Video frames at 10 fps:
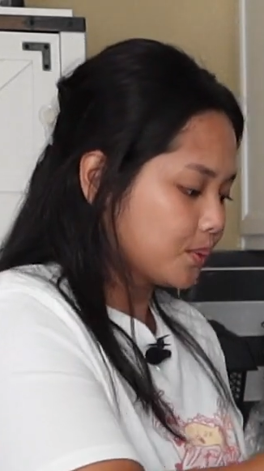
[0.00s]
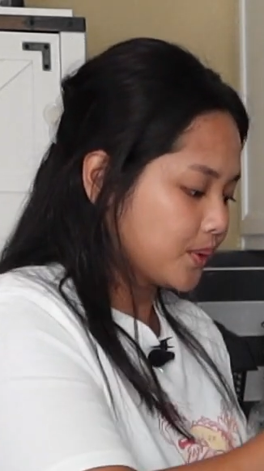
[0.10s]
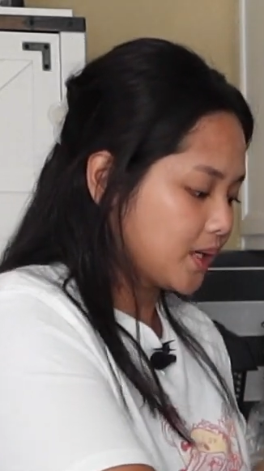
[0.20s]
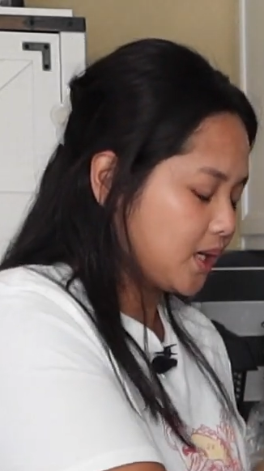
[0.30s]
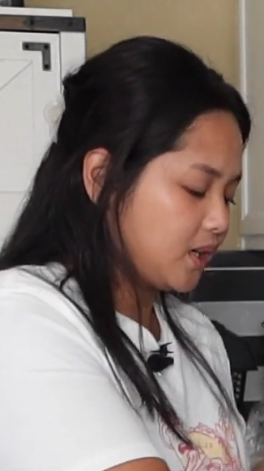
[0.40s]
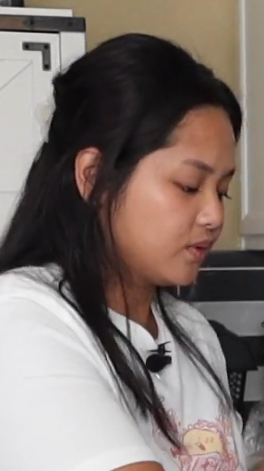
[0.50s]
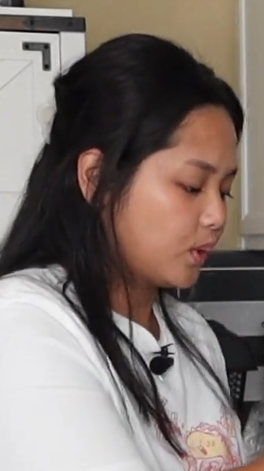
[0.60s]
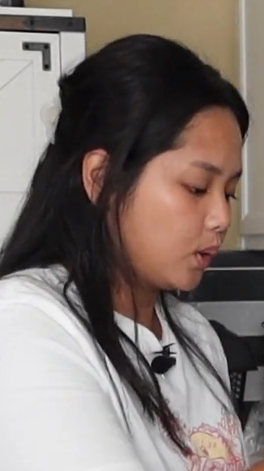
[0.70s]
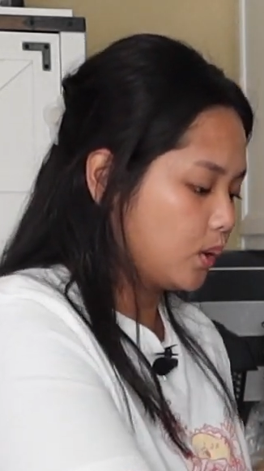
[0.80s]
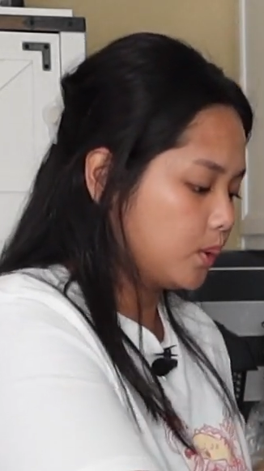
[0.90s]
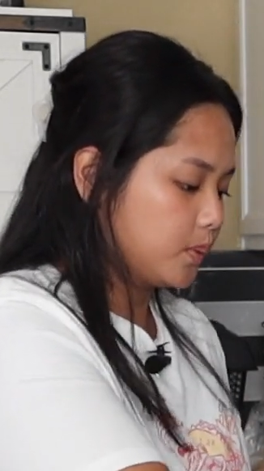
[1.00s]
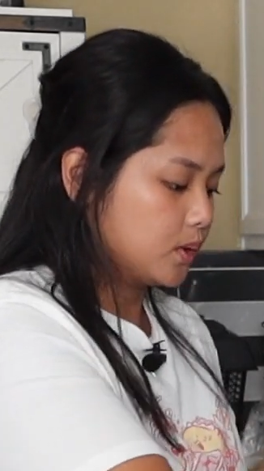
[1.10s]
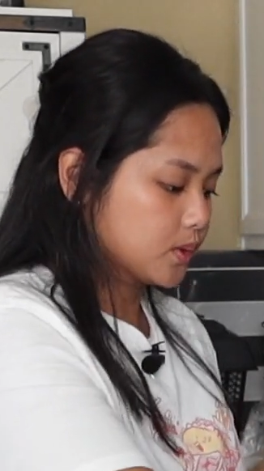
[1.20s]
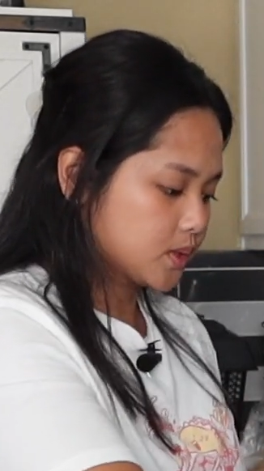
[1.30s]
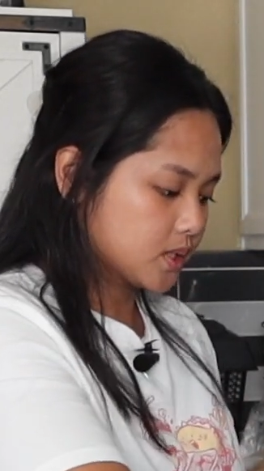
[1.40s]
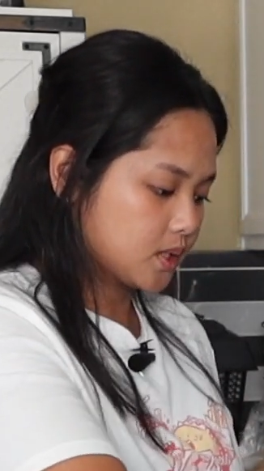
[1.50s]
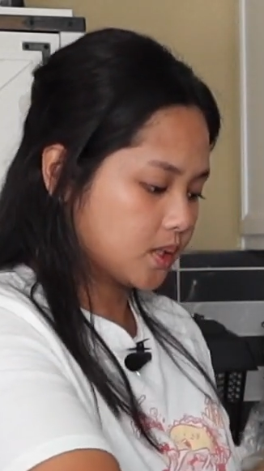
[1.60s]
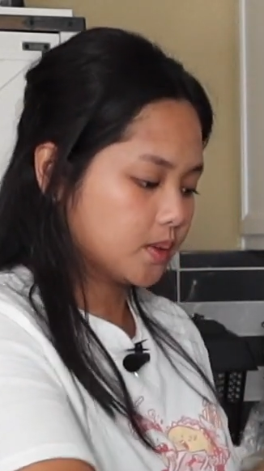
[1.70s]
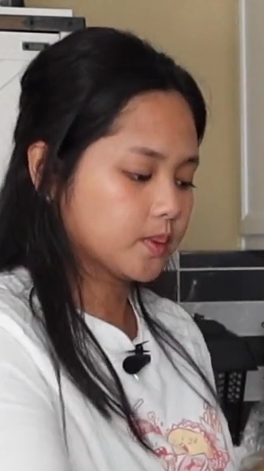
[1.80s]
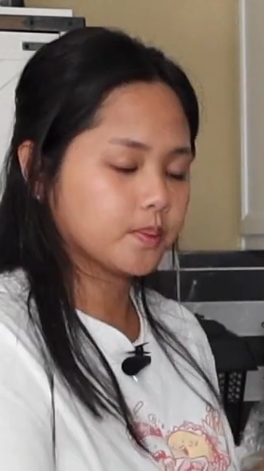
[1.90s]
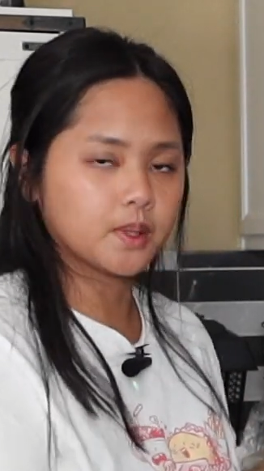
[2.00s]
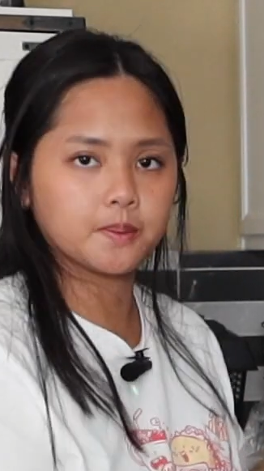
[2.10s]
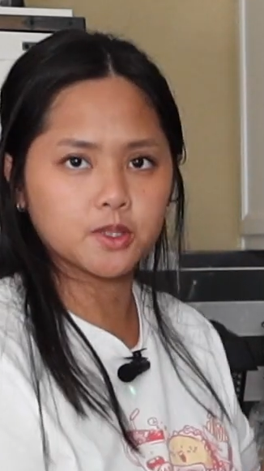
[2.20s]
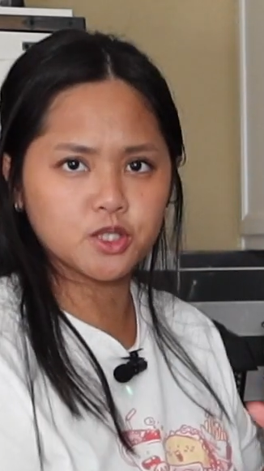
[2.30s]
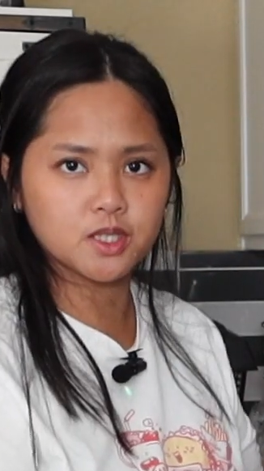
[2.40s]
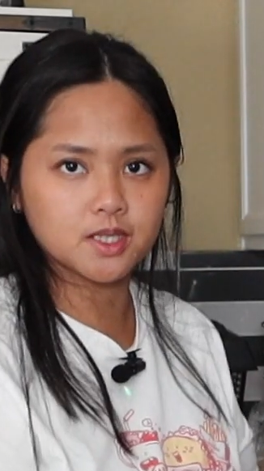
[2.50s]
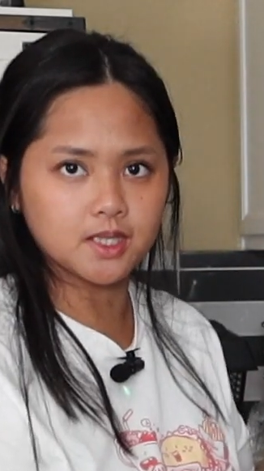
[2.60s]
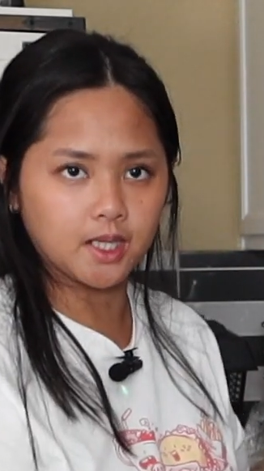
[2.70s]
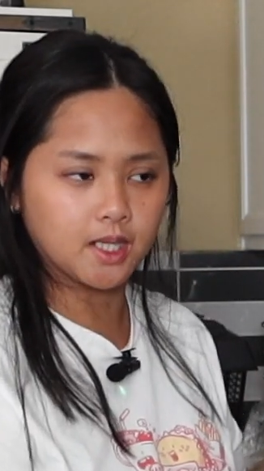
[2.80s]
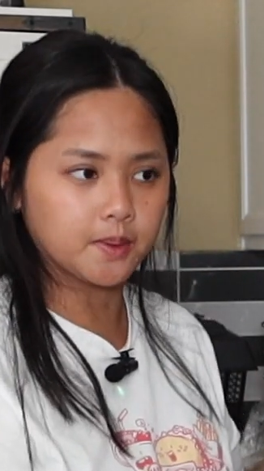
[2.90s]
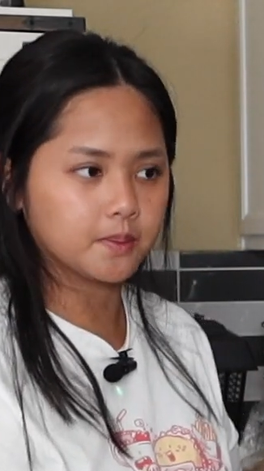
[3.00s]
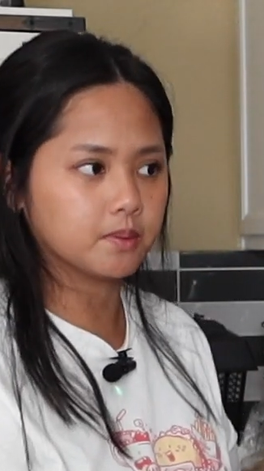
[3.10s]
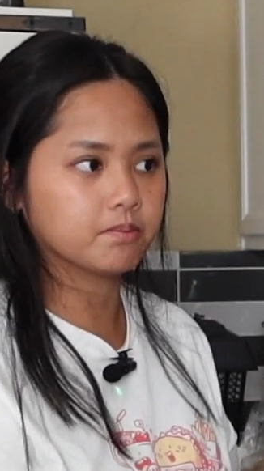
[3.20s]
We have almost pretty much the same